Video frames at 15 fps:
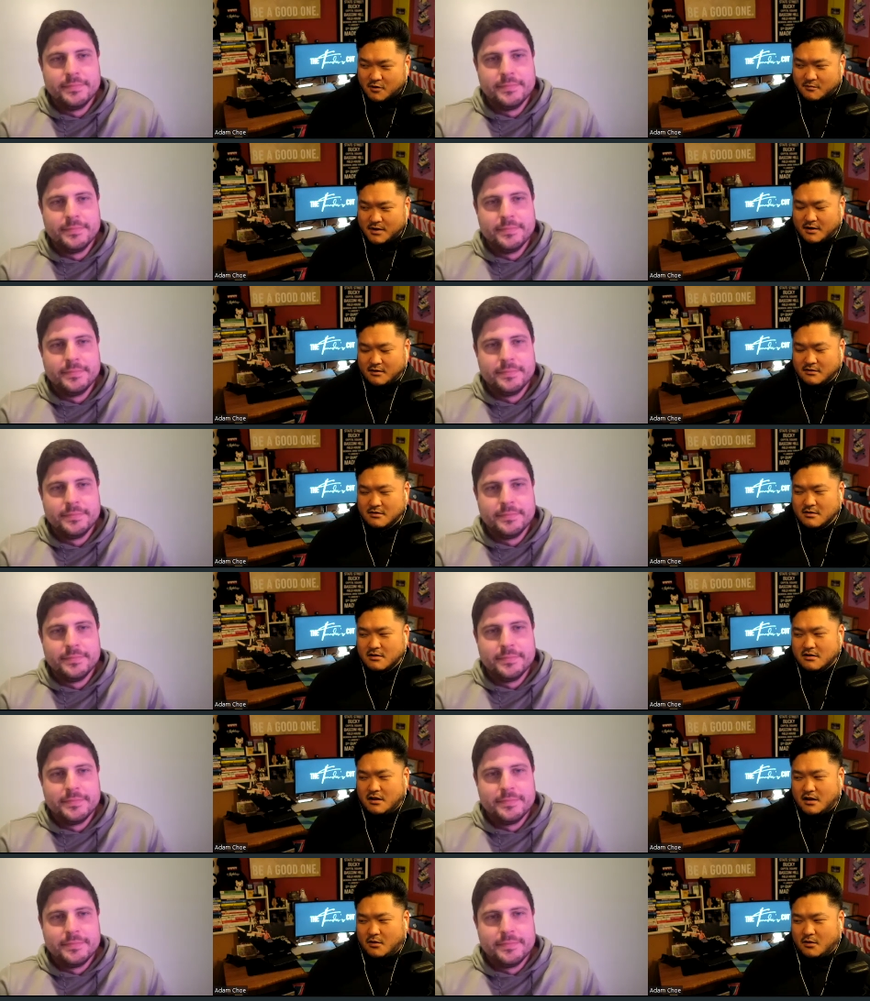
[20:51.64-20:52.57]
Speaker 1: about
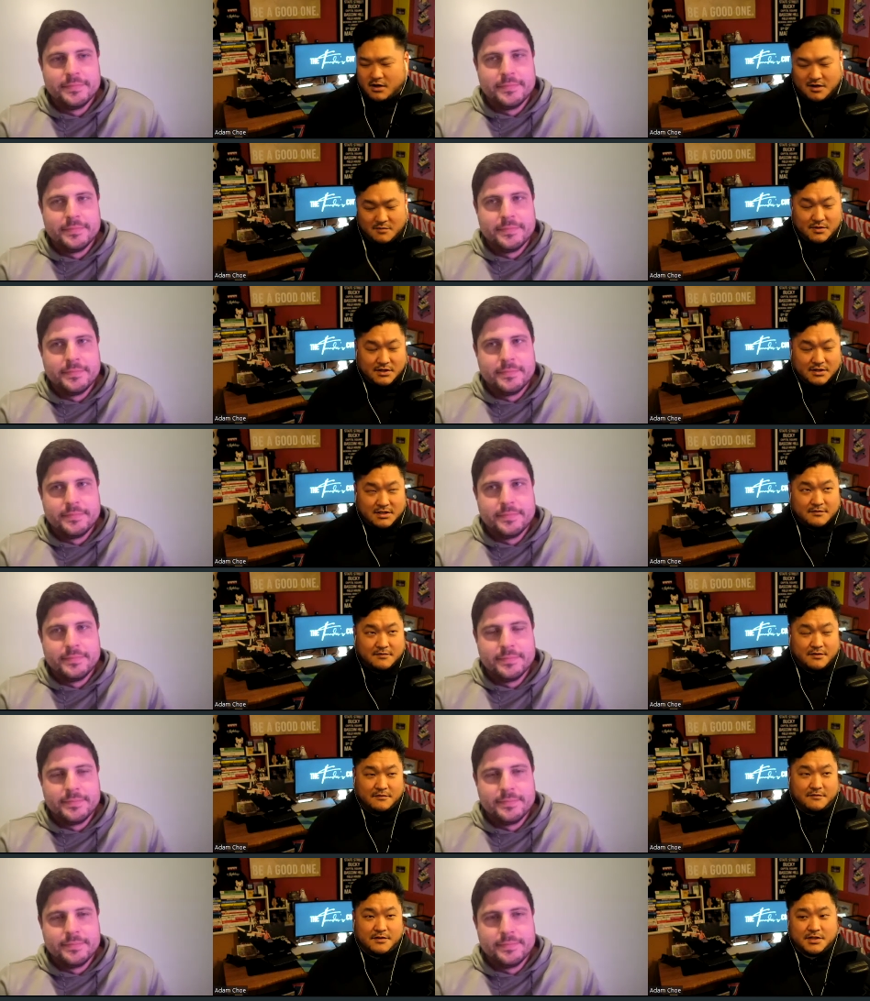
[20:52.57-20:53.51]
uh, what you're building for
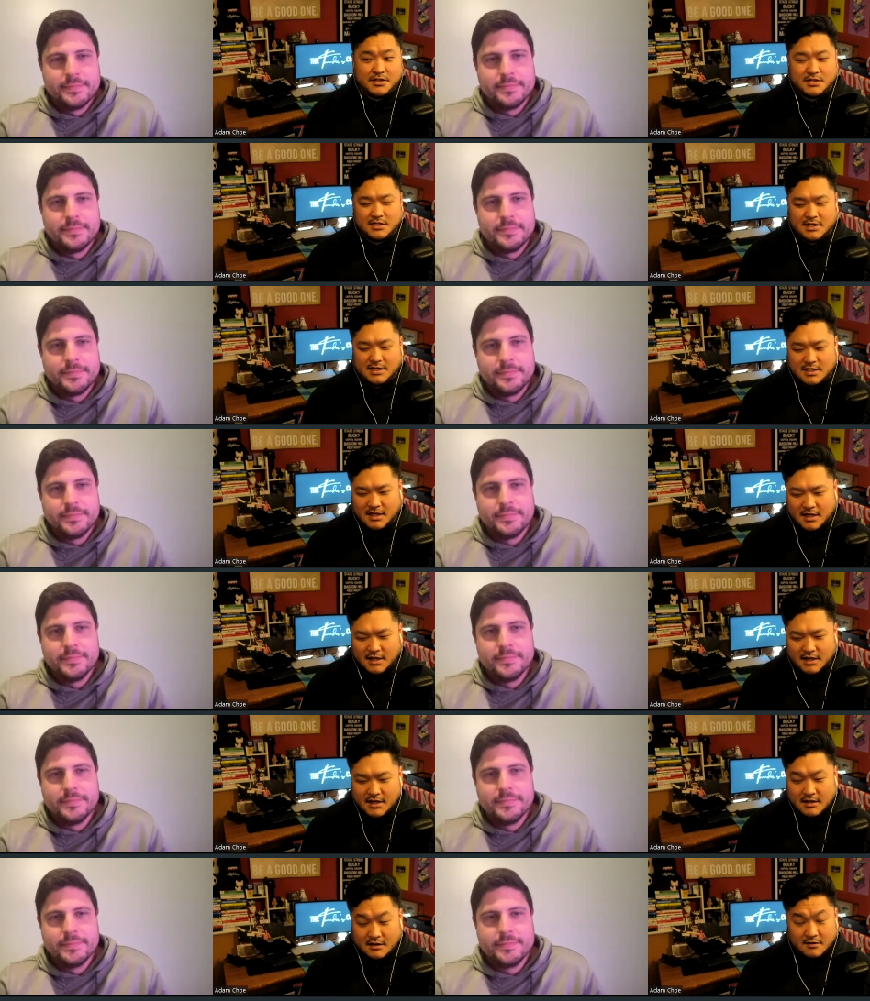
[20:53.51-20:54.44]
the future, and uh,
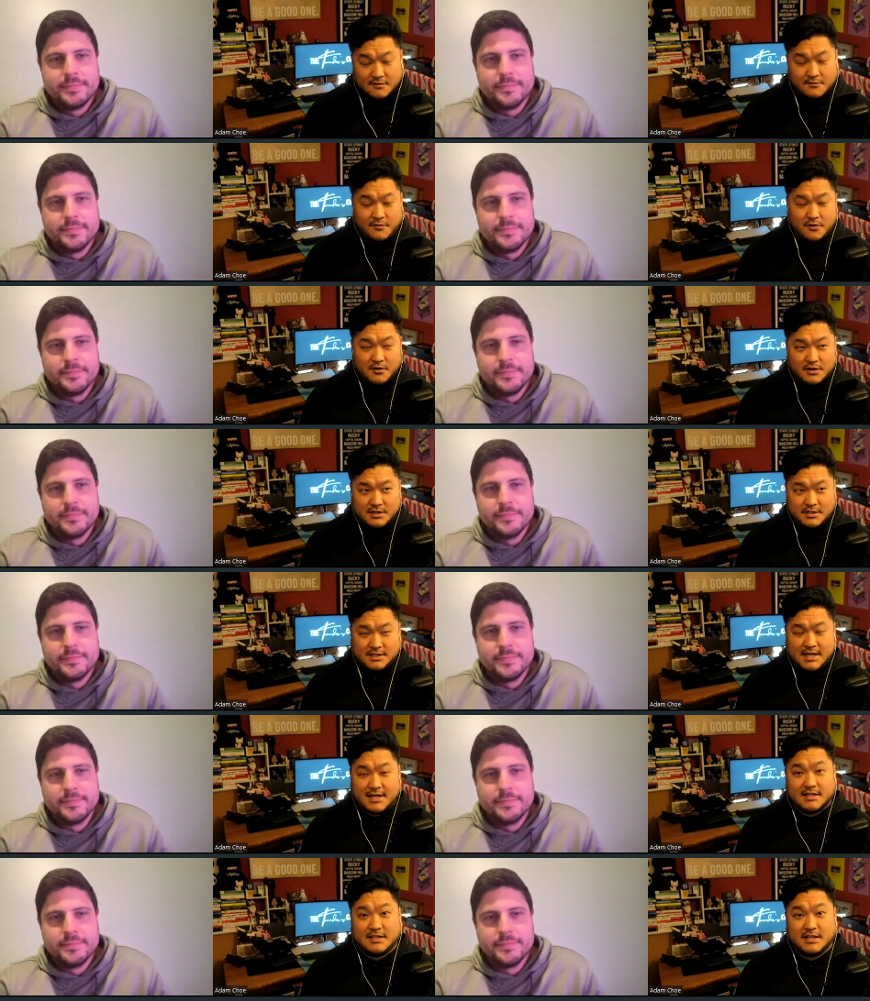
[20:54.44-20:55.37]
look forward to
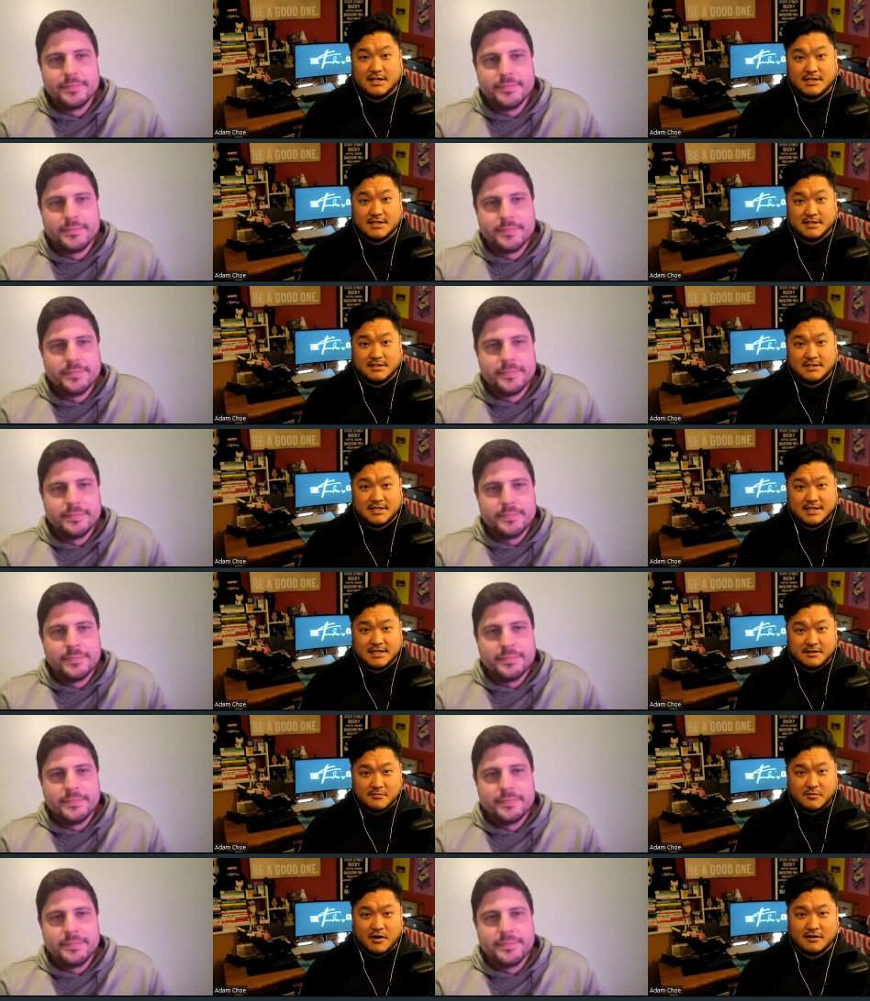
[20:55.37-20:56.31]
staying in touch and seeing
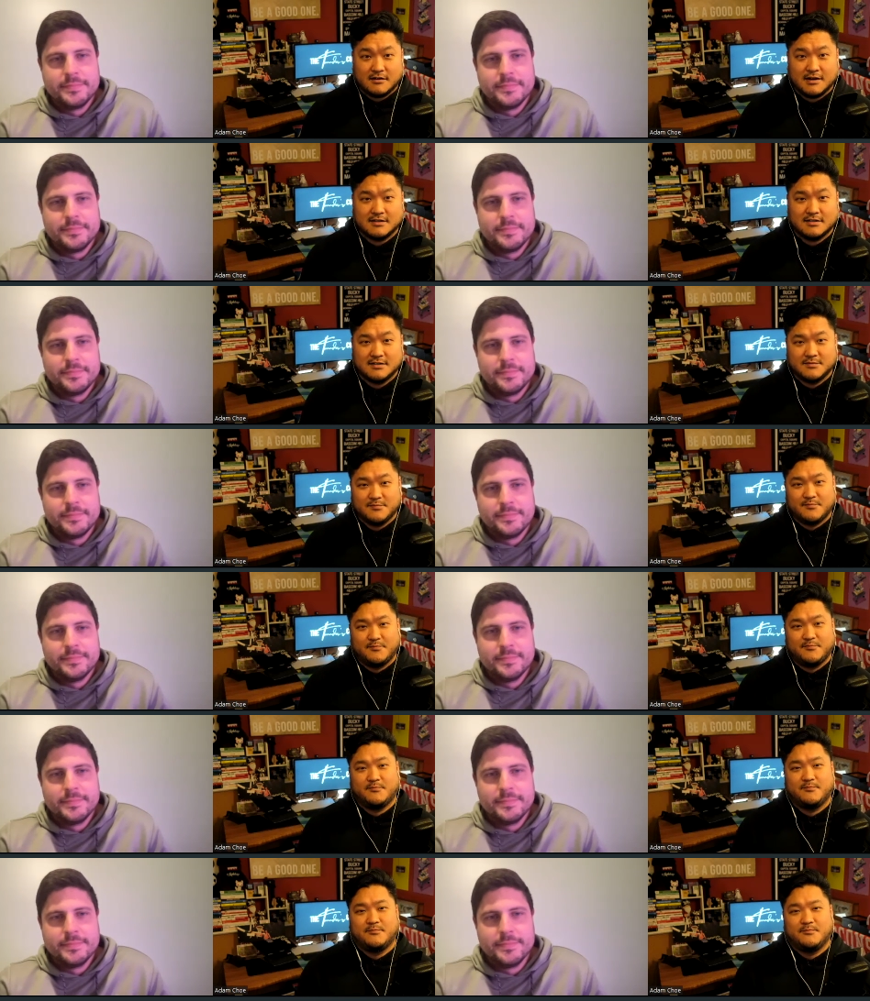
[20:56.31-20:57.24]
you progress.
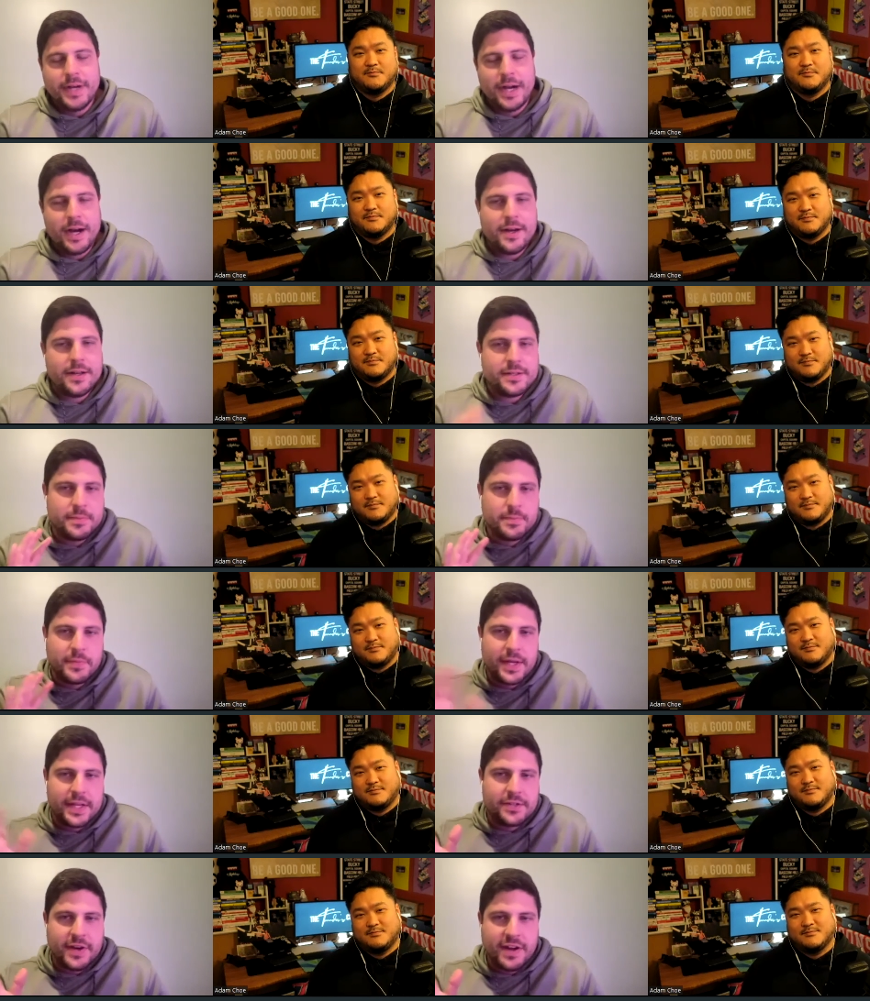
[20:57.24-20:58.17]

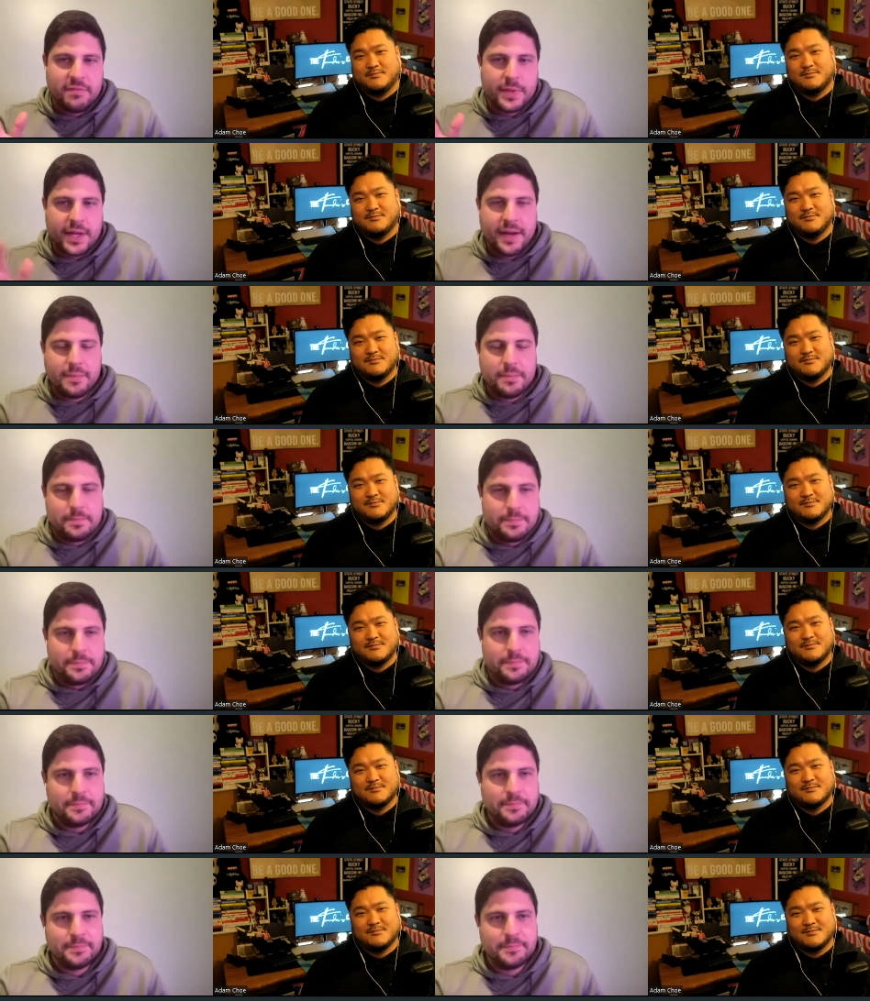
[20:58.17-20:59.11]
Speaker 2: Awesome. Thanks for having me,
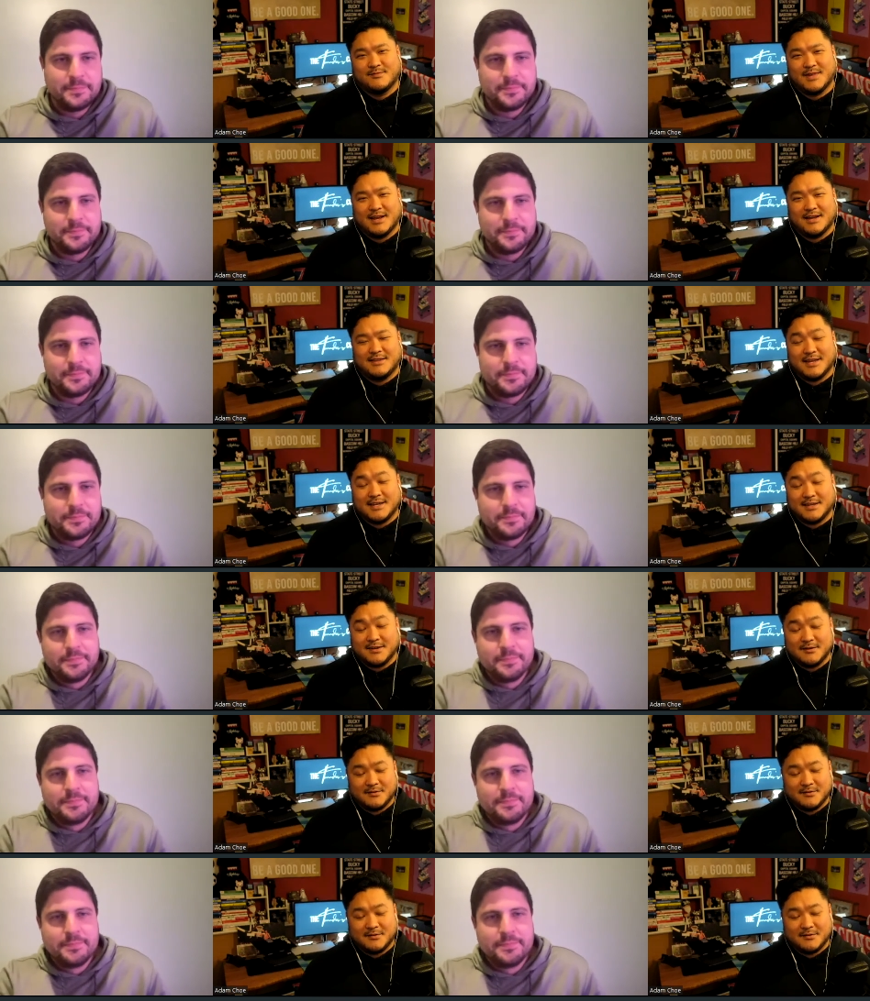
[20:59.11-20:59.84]
Adam.
Speaker 1: Yeah, thank you.